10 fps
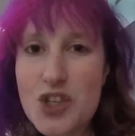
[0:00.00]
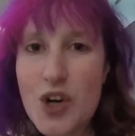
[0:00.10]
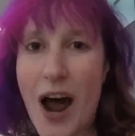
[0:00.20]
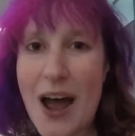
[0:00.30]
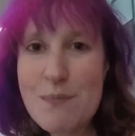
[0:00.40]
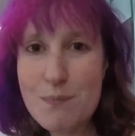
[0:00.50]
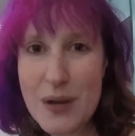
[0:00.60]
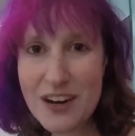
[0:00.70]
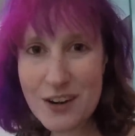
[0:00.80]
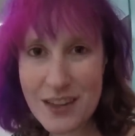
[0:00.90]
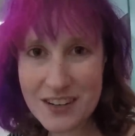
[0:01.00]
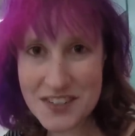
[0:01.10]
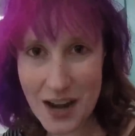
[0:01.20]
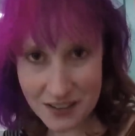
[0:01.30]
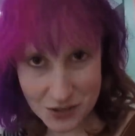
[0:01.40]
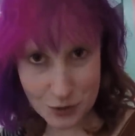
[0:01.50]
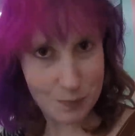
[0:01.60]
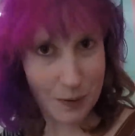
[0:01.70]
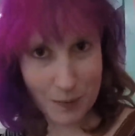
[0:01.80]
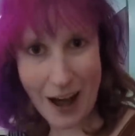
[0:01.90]
try beer that is not
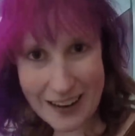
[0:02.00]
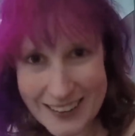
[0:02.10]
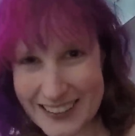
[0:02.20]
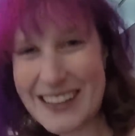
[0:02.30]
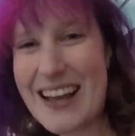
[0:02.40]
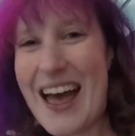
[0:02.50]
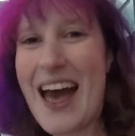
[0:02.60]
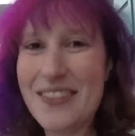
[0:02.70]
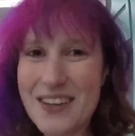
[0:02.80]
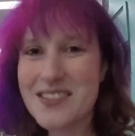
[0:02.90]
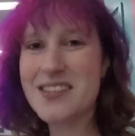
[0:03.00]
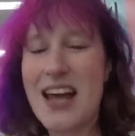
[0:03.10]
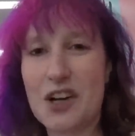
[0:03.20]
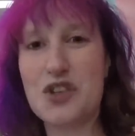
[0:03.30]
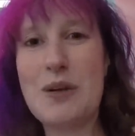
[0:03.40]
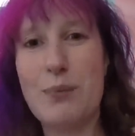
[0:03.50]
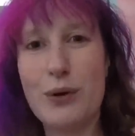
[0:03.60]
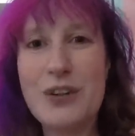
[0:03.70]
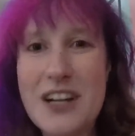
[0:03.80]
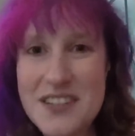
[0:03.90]
Superbock, and this is actually
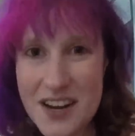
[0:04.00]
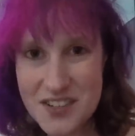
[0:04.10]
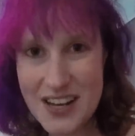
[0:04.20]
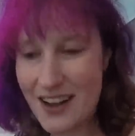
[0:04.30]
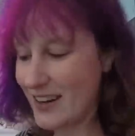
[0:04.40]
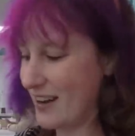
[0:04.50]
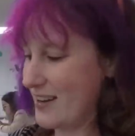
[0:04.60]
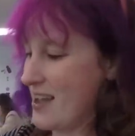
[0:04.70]
brewed in Terceira.